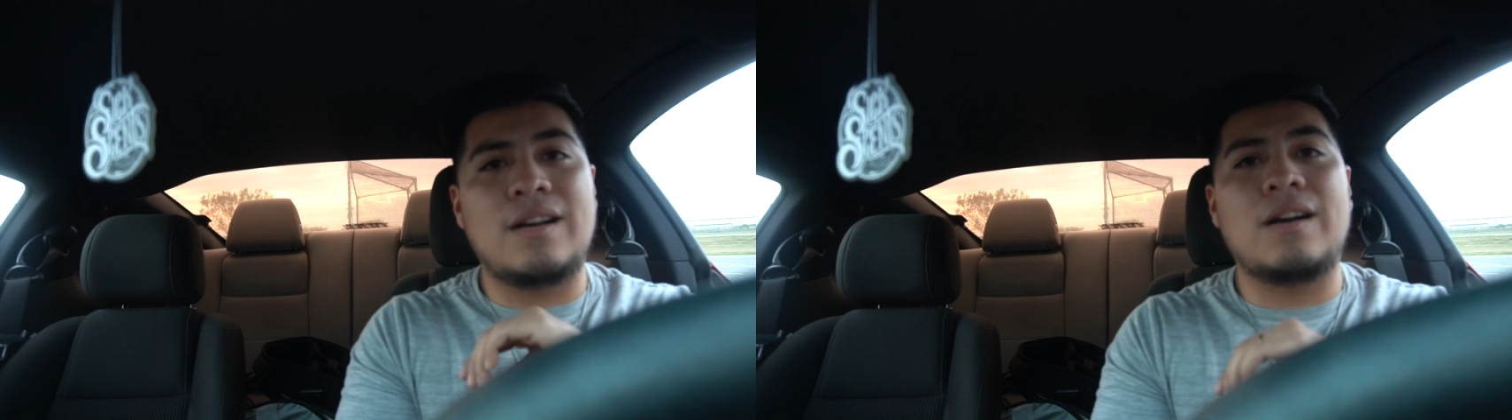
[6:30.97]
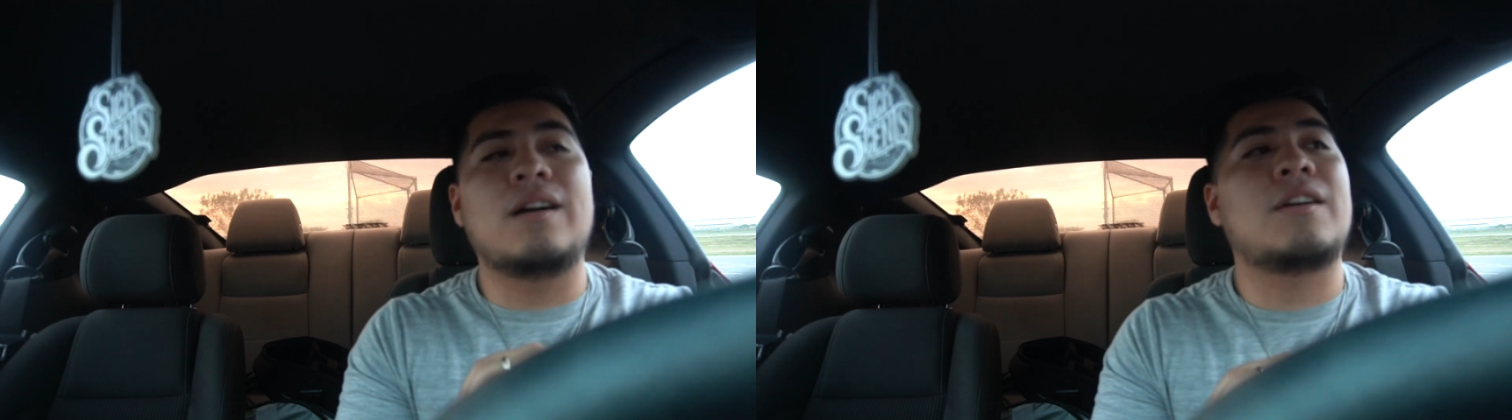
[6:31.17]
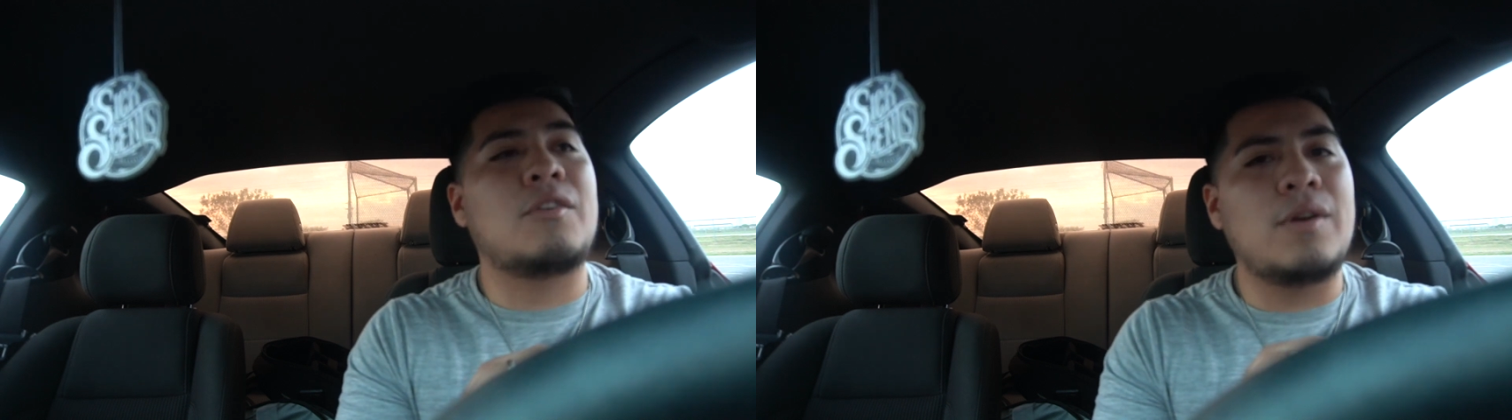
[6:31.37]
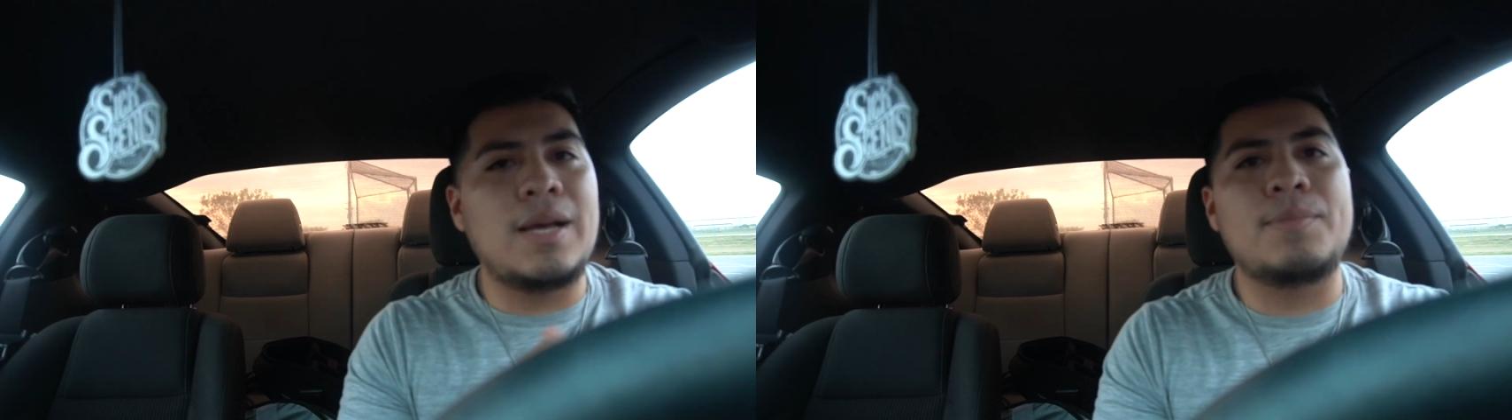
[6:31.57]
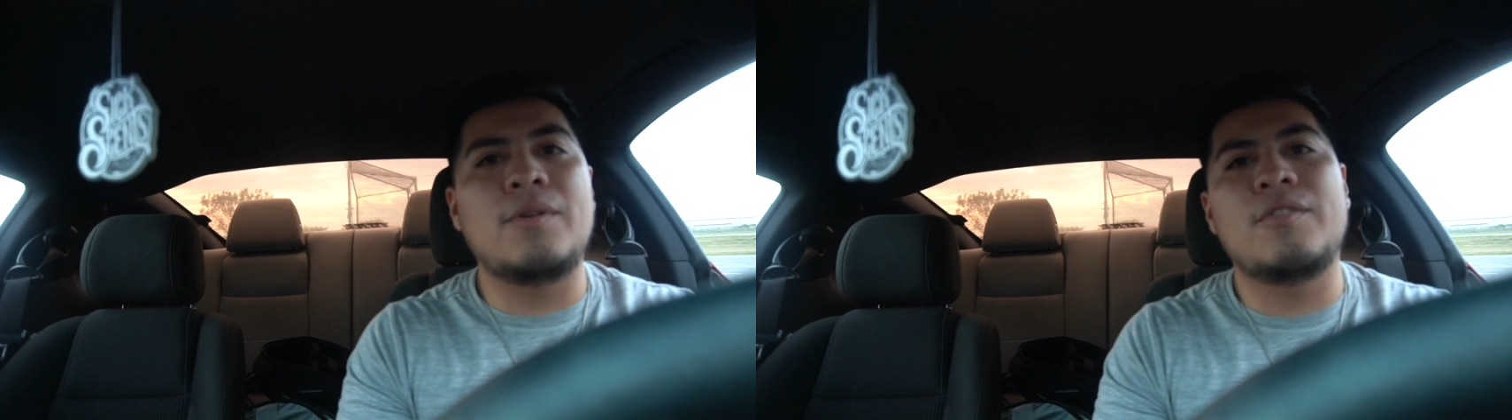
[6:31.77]
a
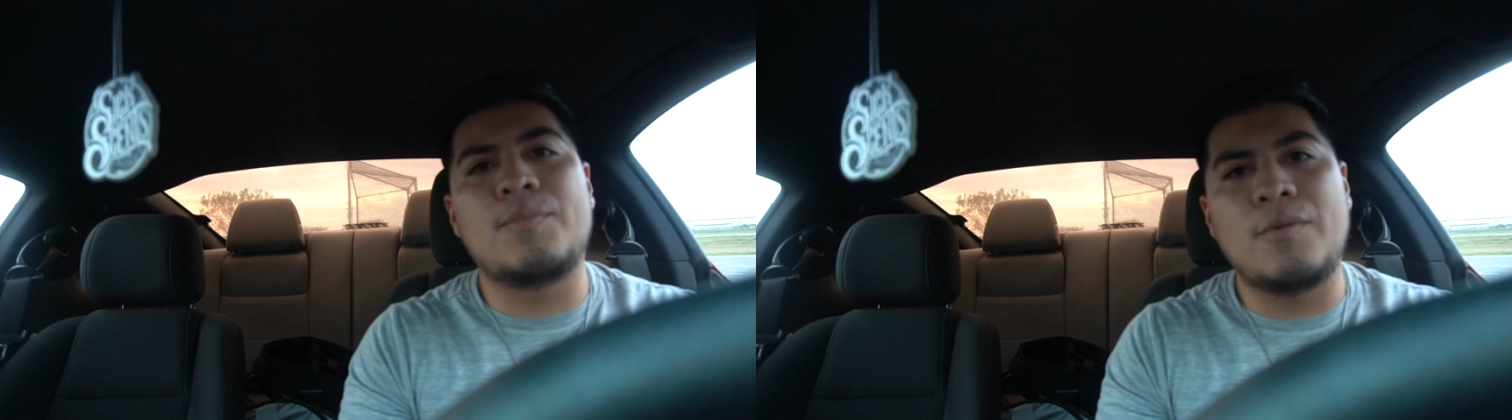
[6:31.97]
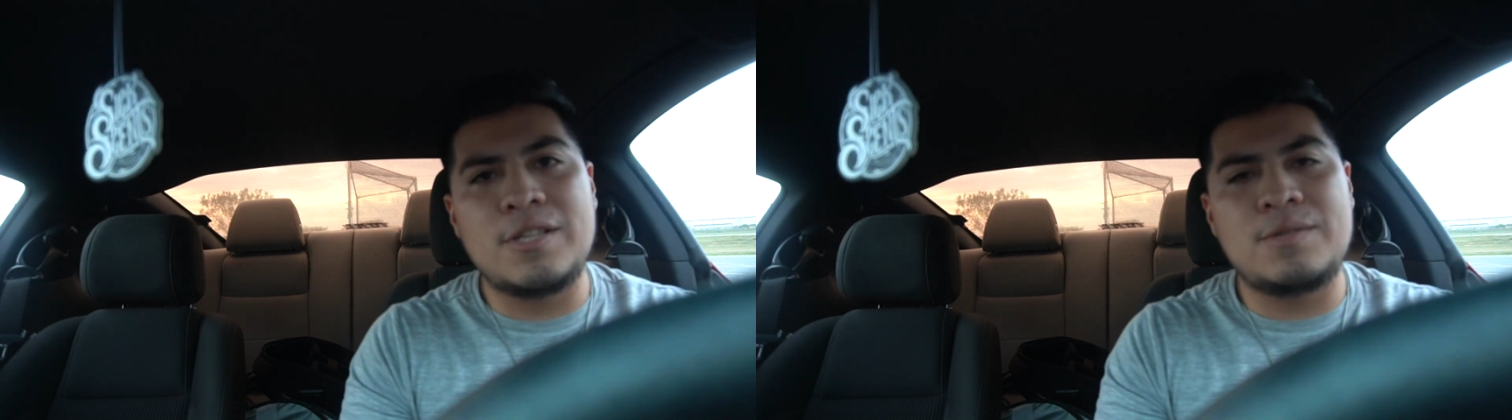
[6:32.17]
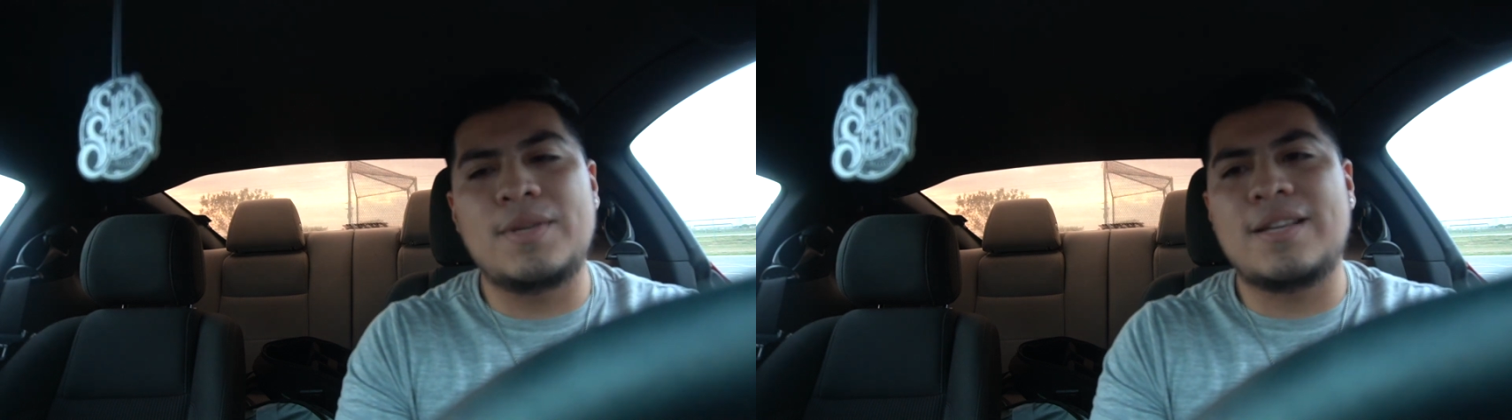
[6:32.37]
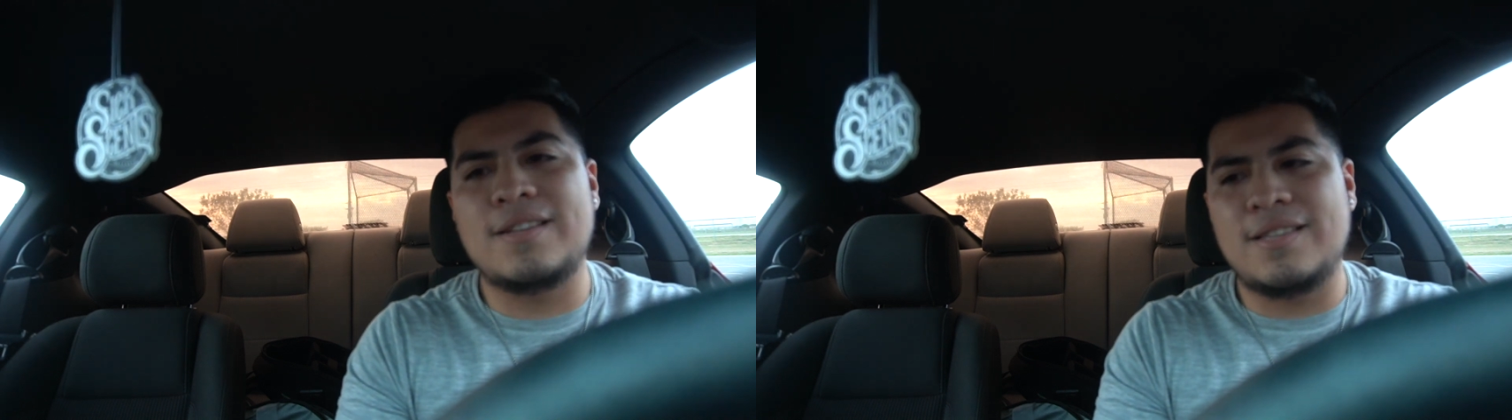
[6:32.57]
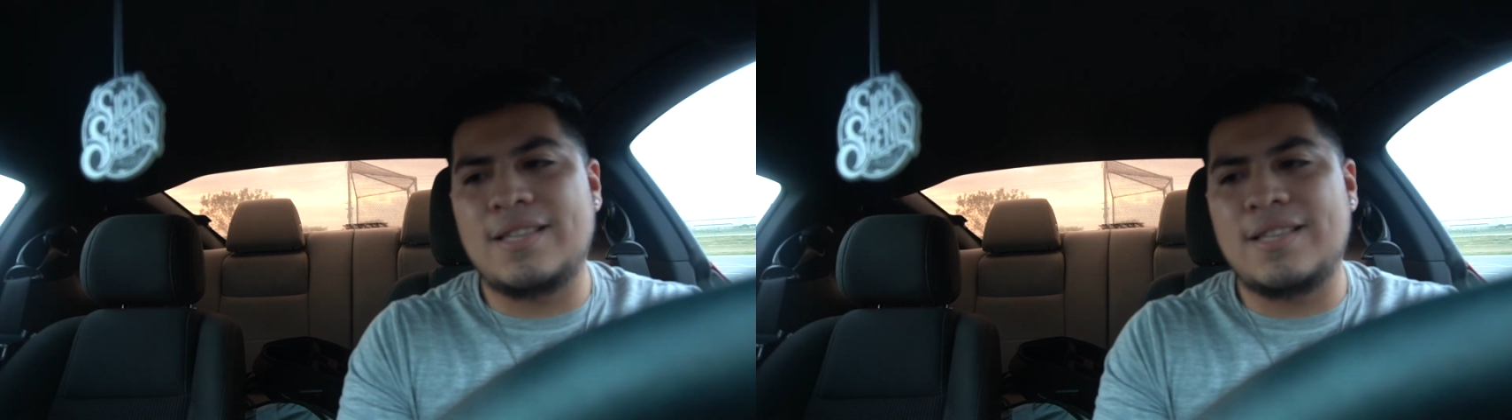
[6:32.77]
crap load of points because of